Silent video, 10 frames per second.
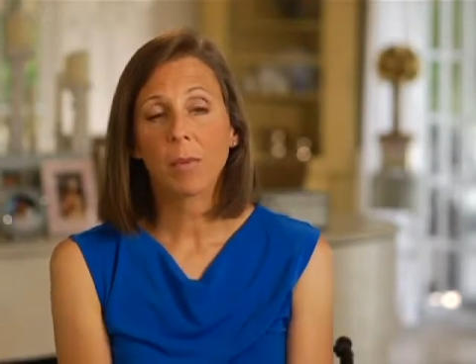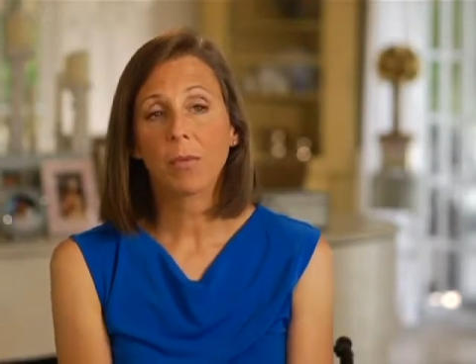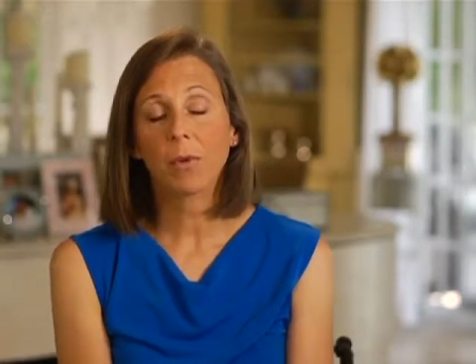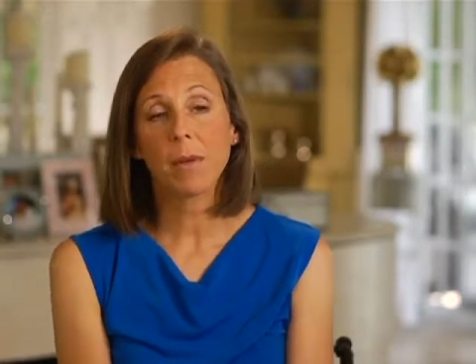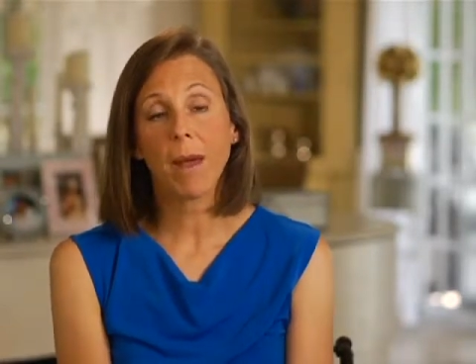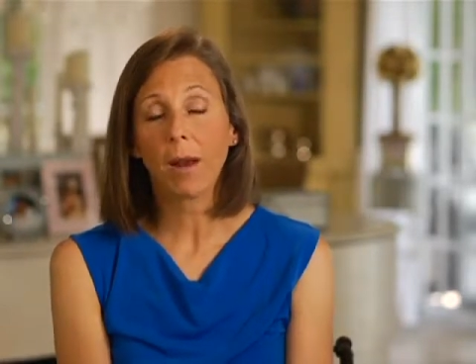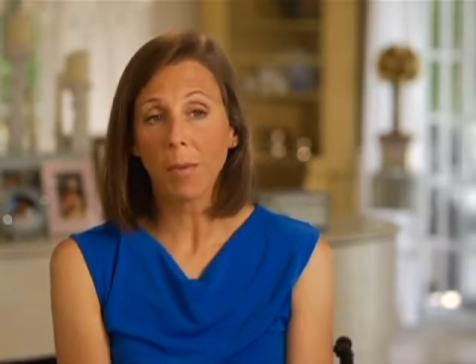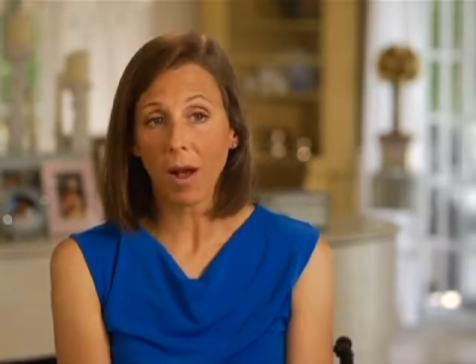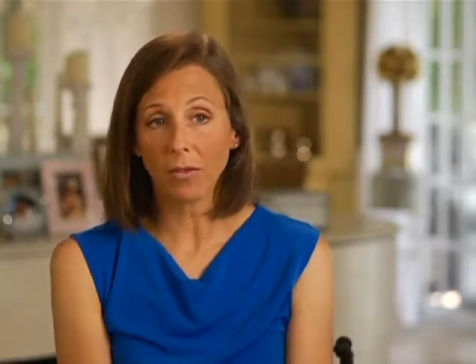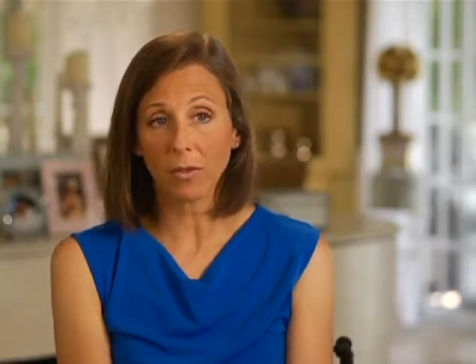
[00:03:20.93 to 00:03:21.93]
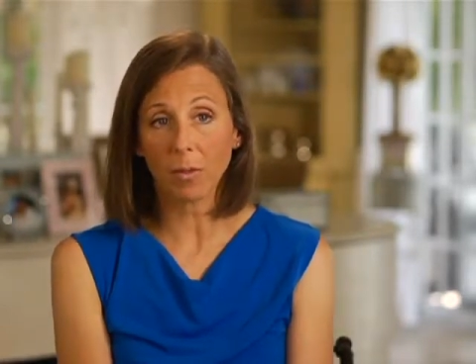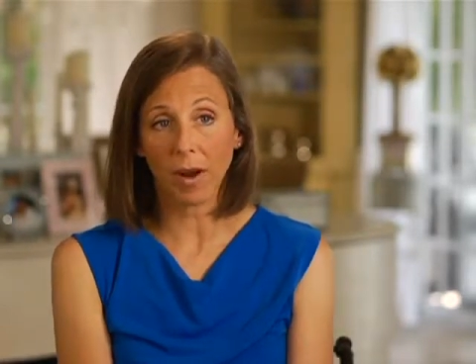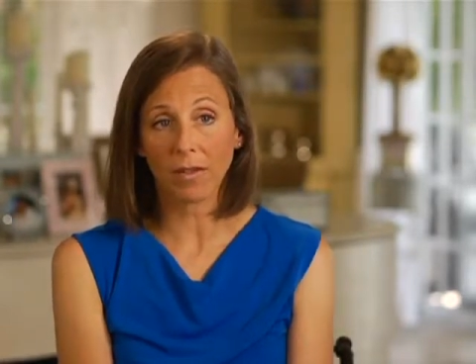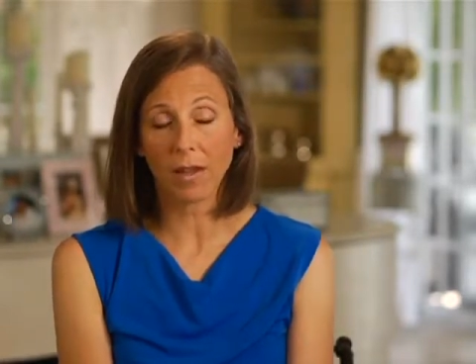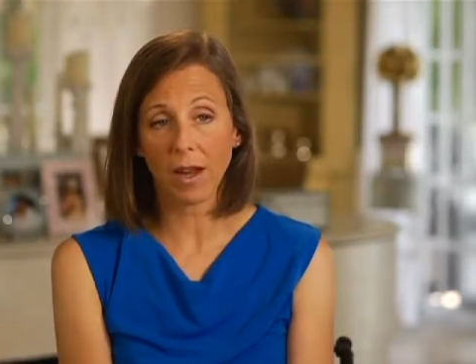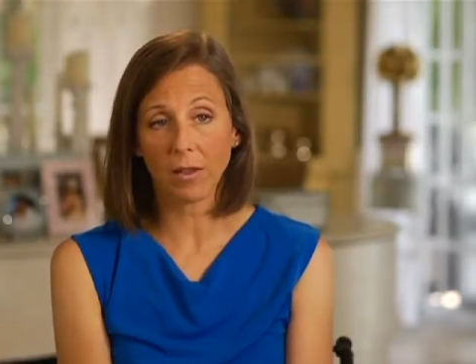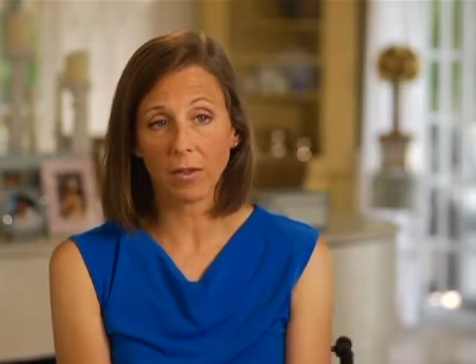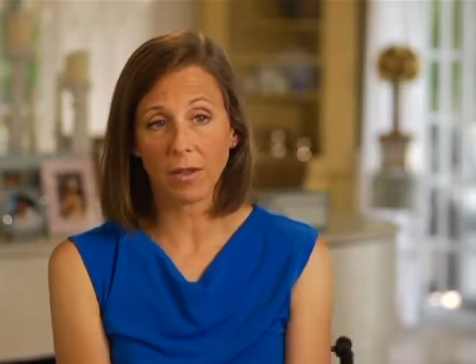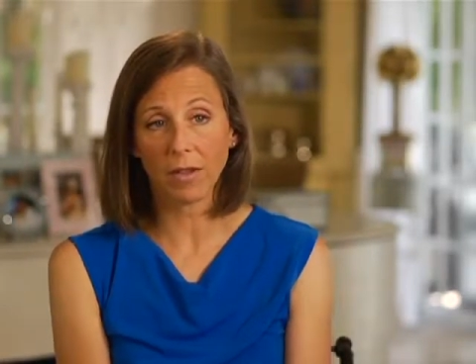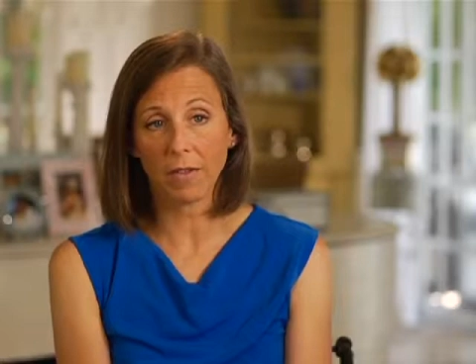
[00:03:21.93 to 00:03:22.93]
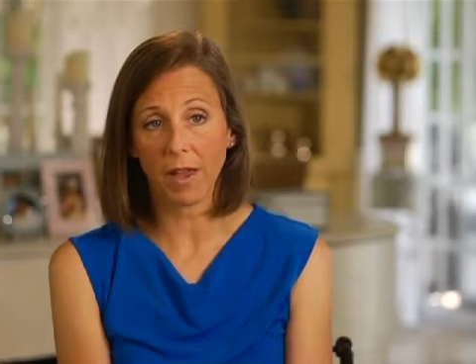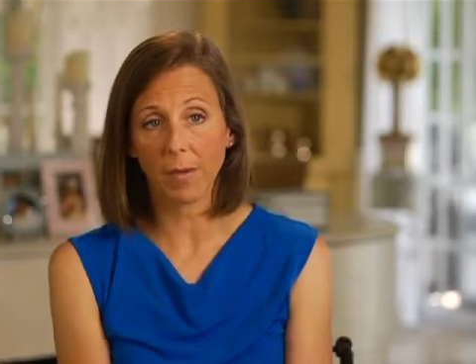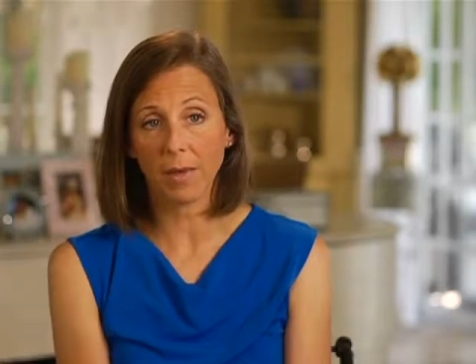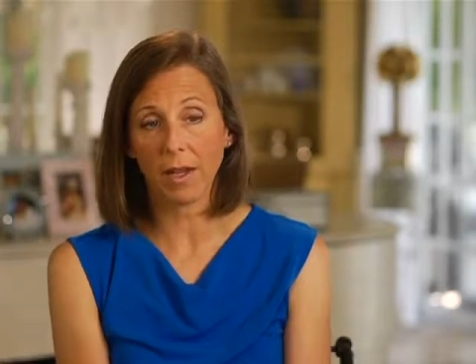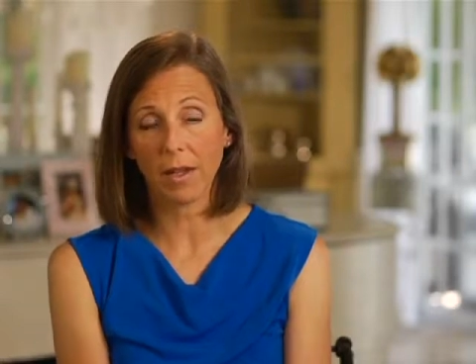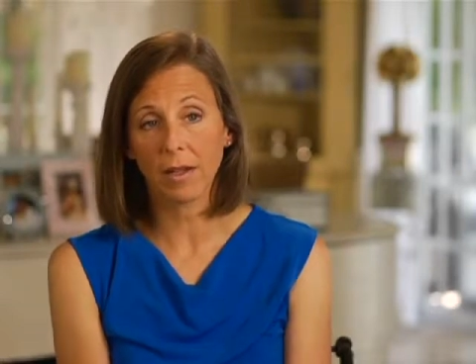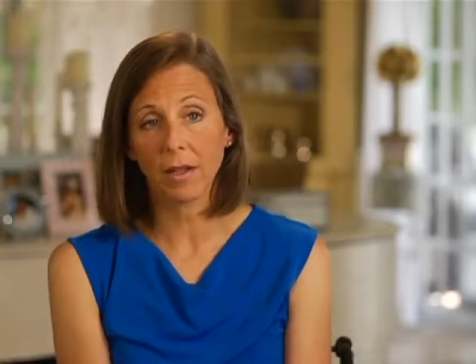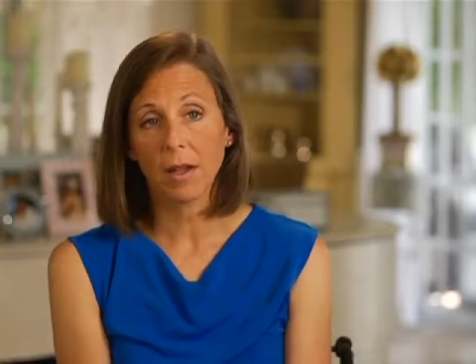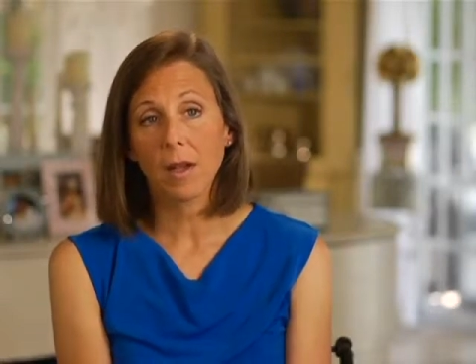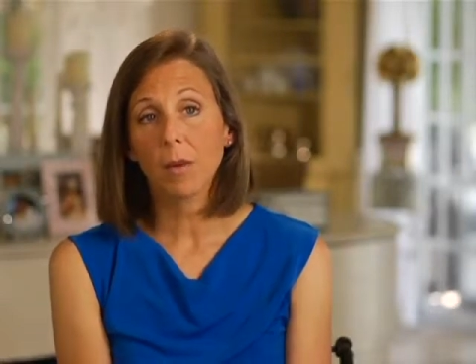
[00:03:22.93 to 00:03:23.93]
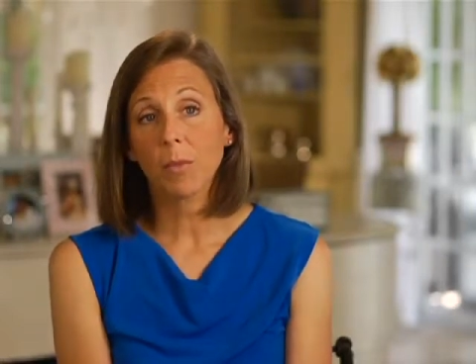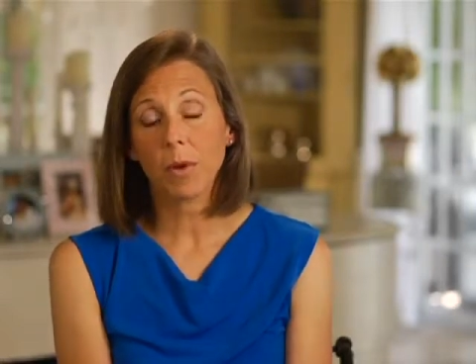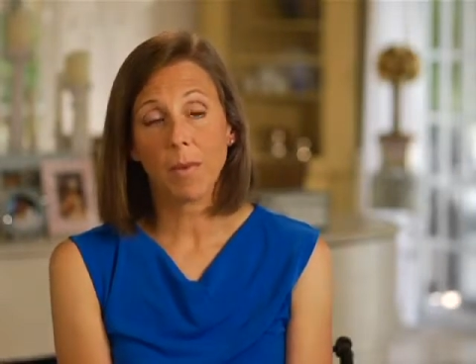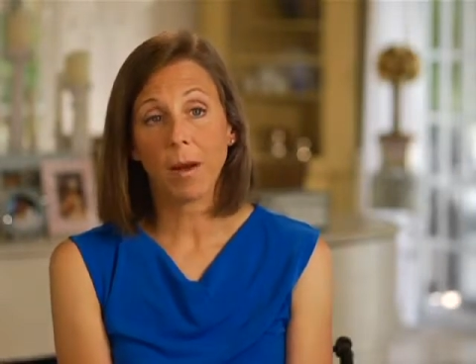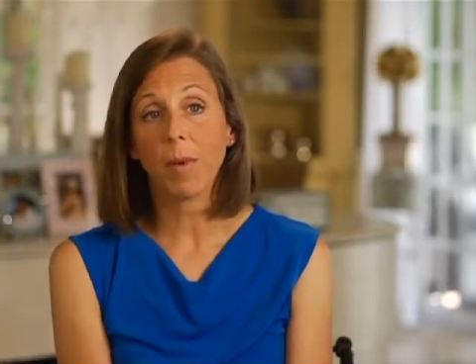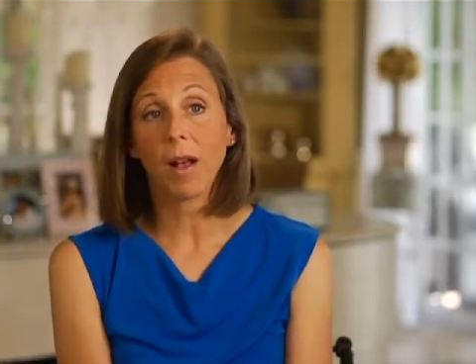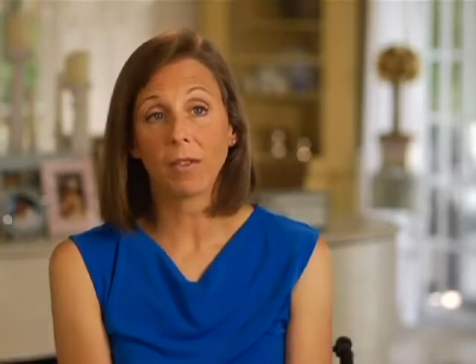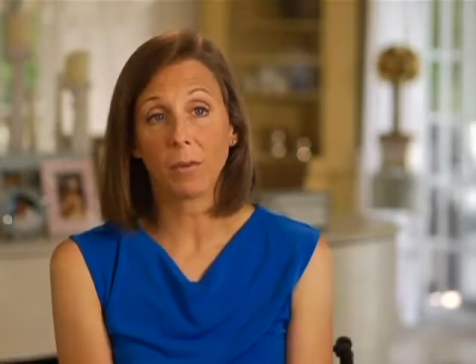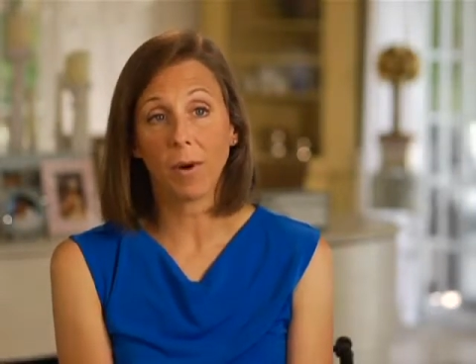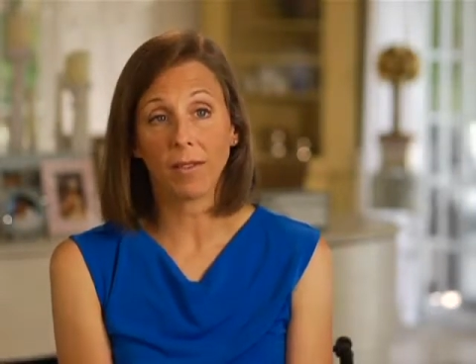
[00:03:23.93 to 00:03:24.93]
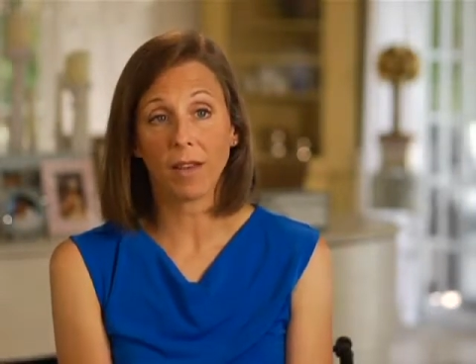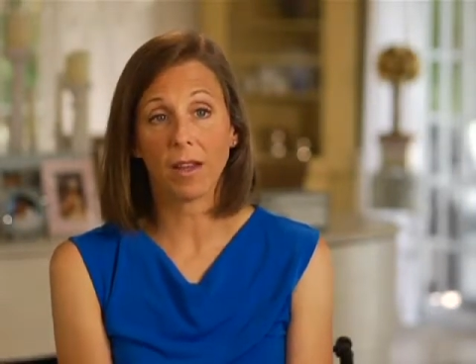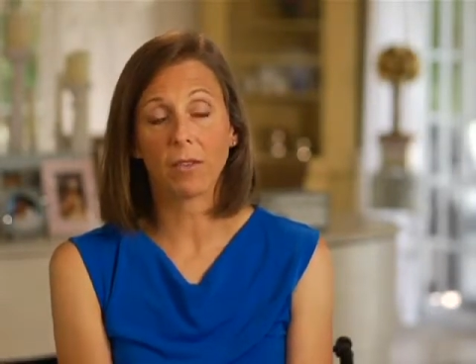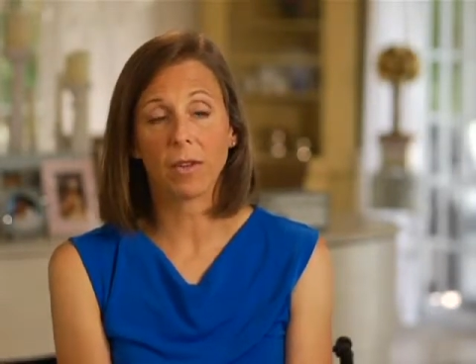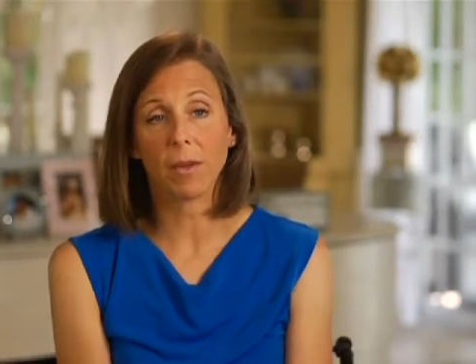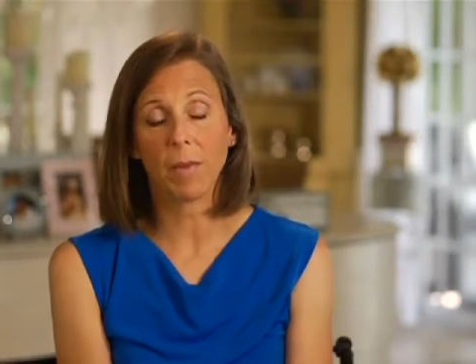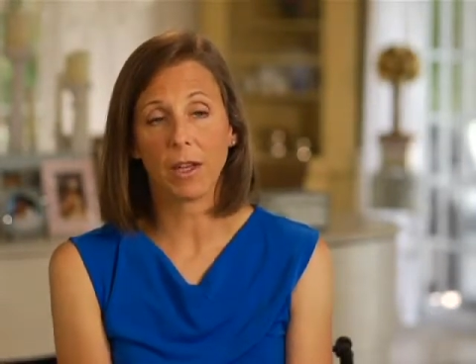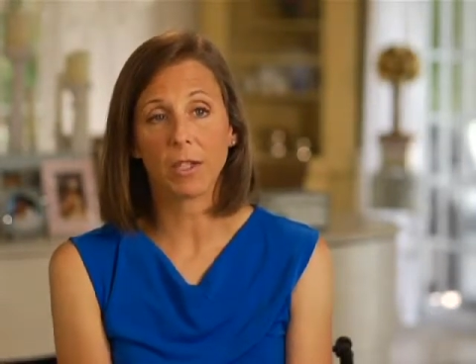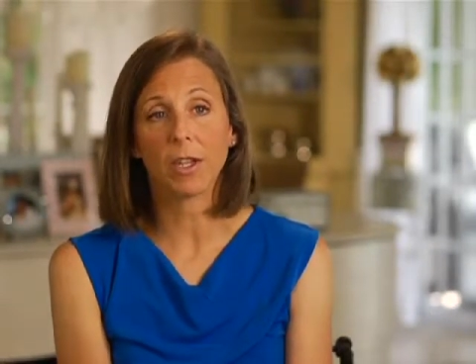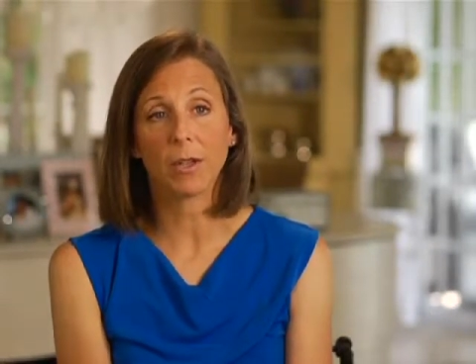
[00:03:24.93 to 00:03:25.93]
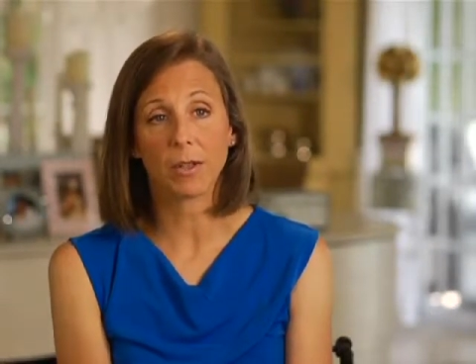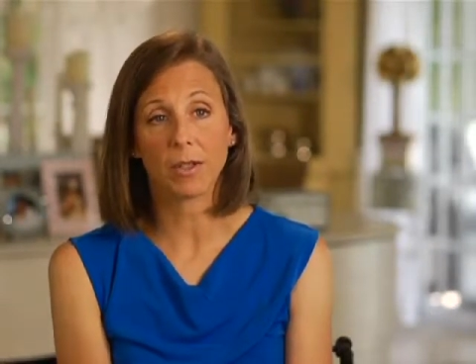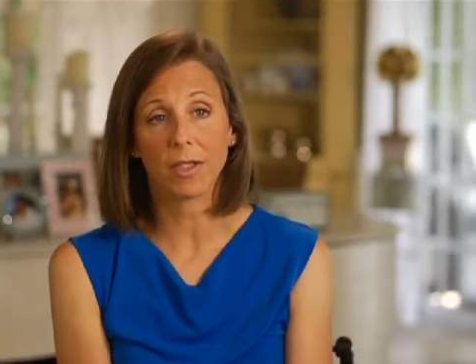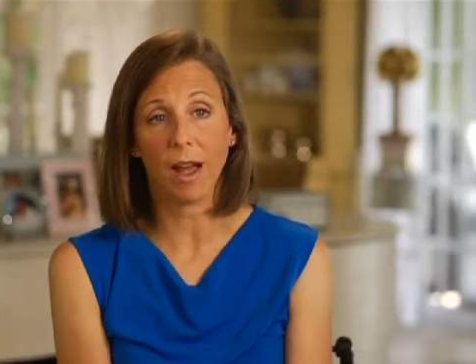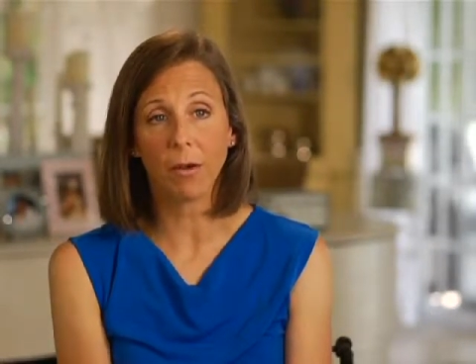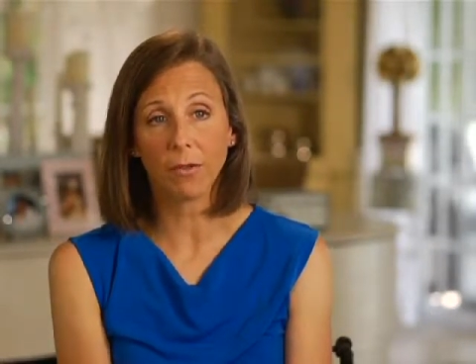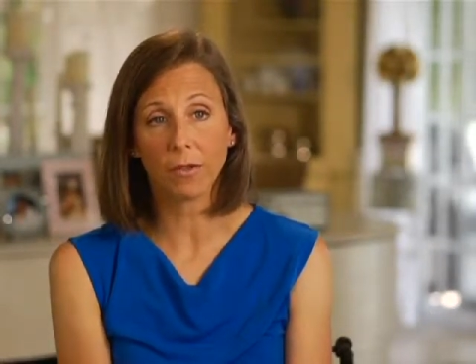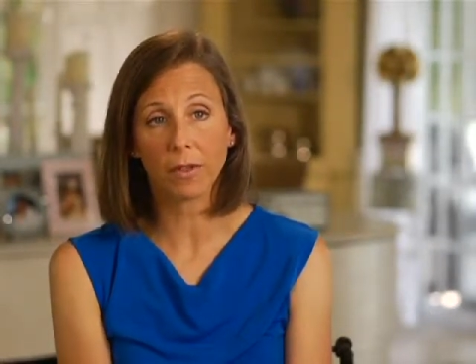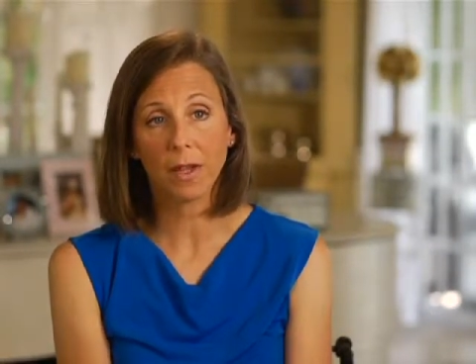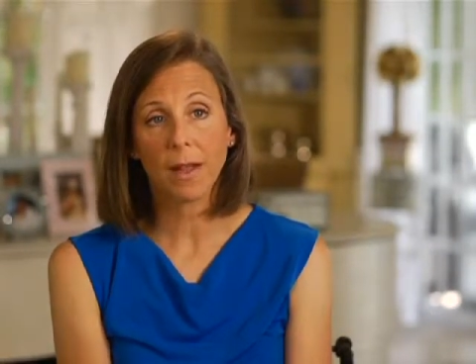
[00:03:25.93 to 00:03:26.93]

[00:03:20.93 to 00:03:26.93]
premenopausal breast cancer in the family, premenopausal breast cancer in the patient herself,